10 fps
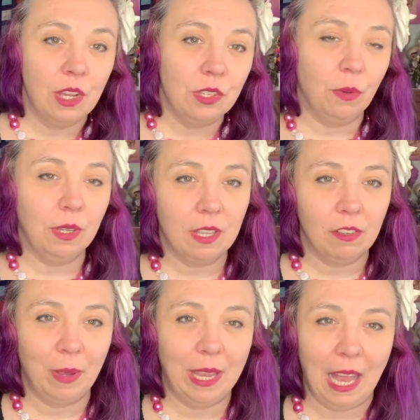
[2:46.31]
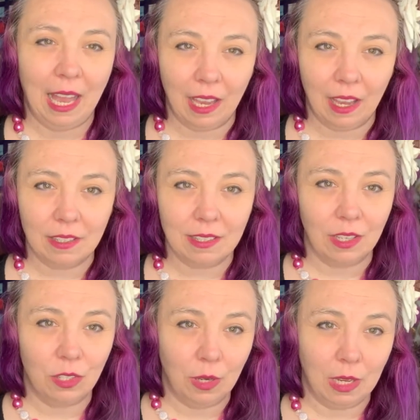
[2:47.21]
Sewing stuff by hand,
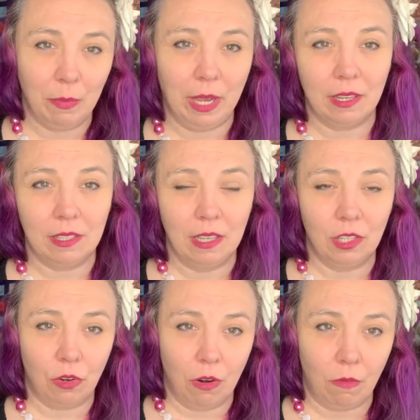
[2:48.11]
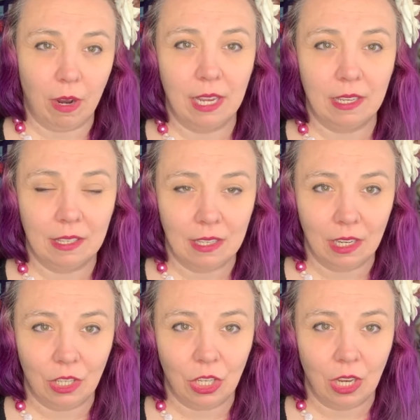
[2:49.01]
like doing a back stitch or a running stitch,